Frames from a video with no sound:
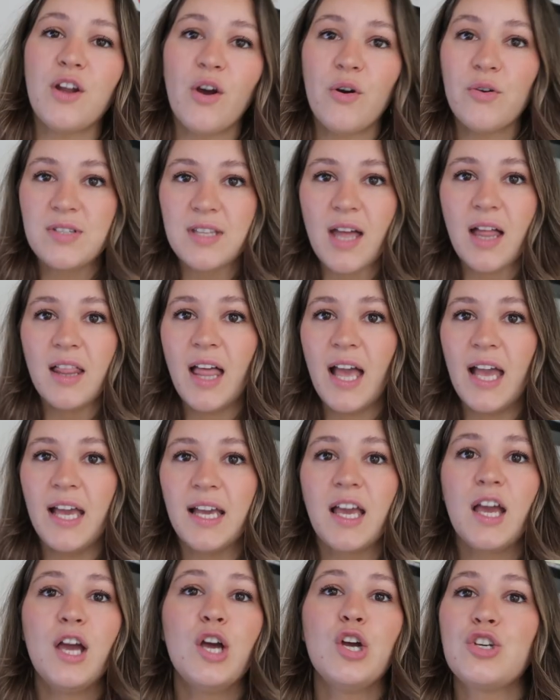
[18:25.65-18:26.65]
knows that
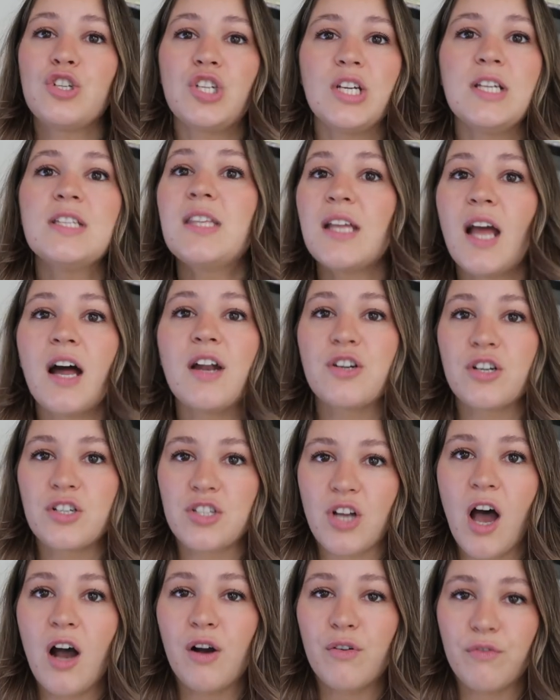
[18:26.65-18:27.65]
like she's the
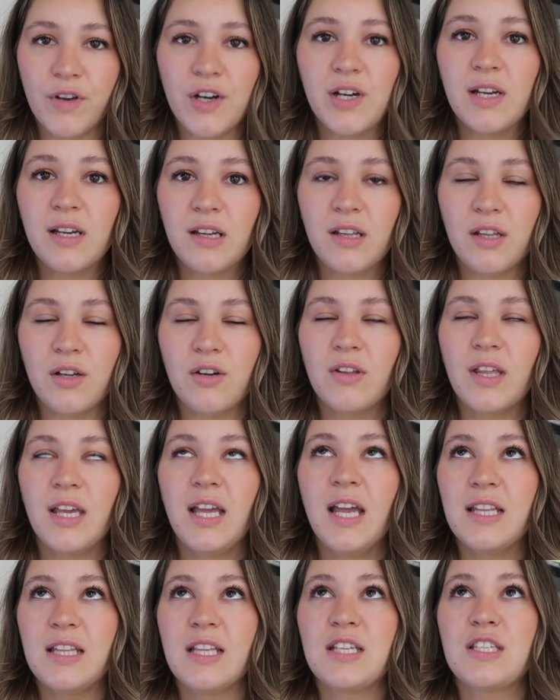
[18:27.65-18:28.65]
underdog very
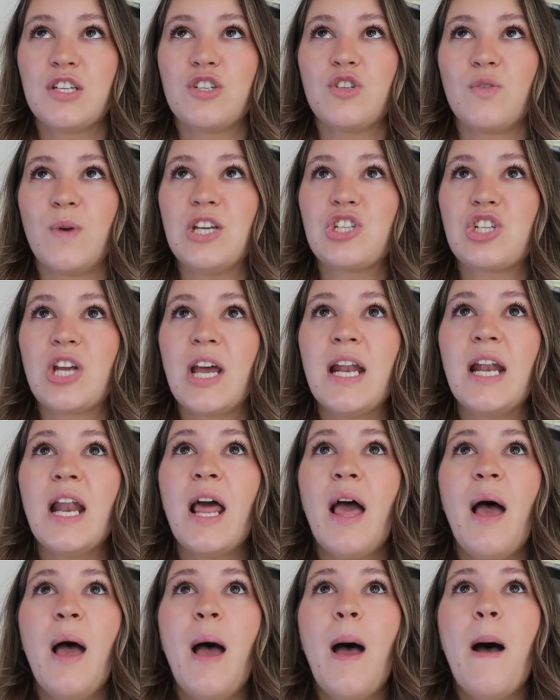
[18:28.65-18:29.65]
clearly in this situation.